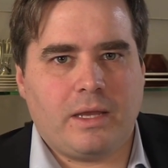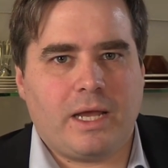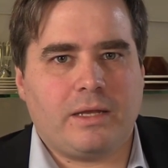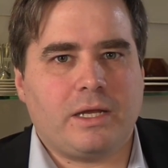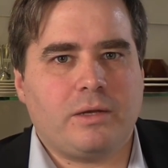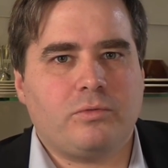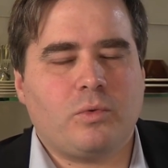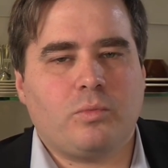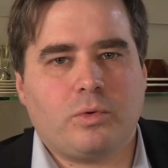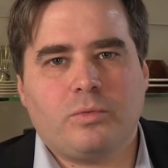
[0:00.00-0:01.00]
and
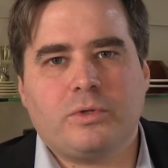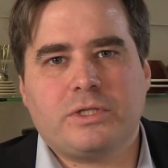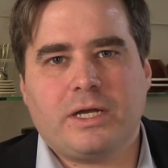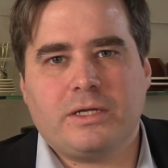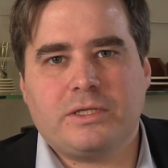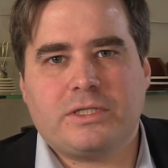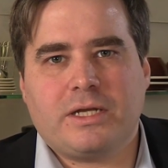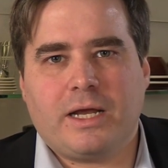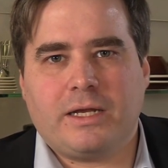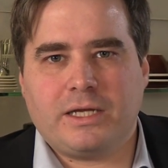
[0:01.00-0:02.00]
therefore we will set it
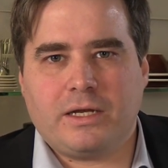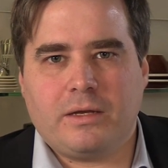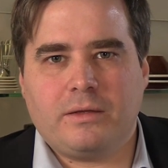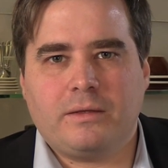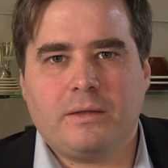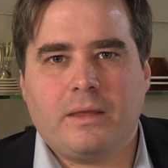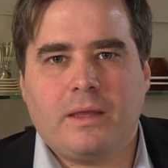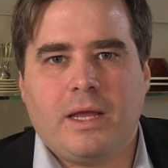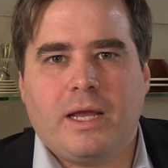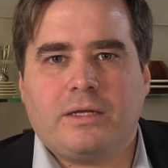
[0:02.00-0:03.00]
aside here
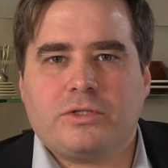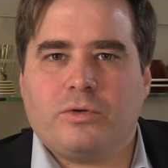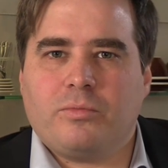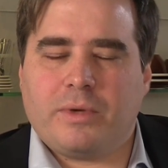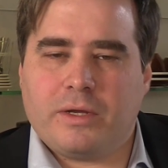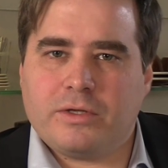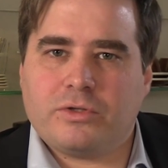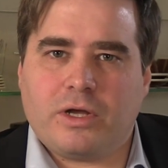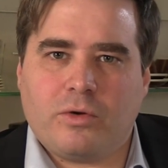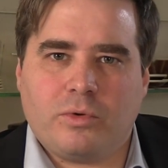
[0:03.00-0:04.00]
and assume that the
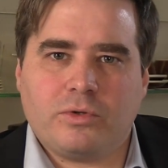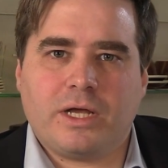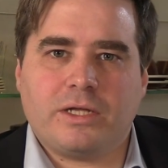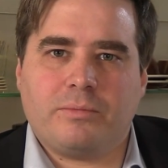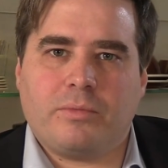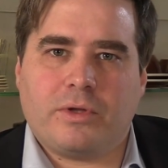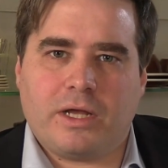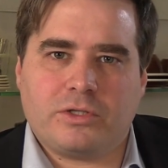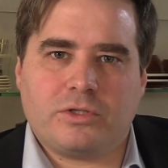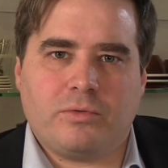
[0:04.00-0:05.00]
General Data
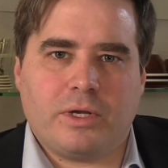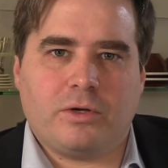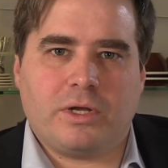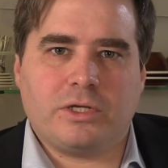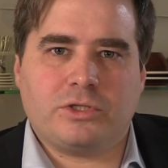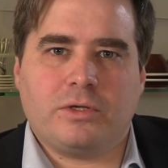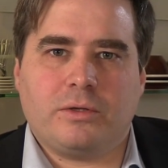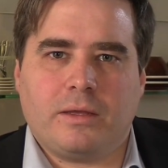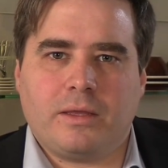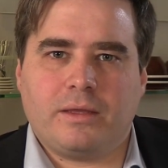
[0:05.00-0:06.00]
Protection
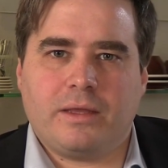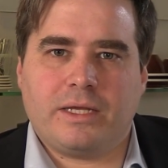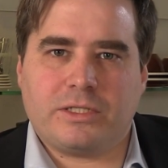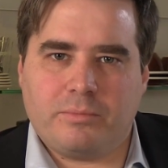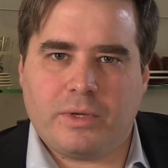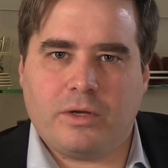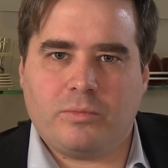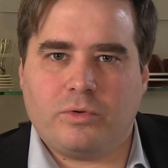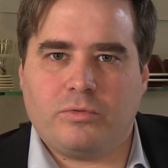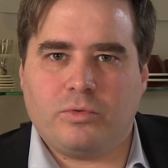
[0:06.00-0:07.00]
Regulation is
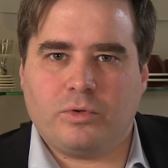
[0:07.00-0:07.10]
applicable for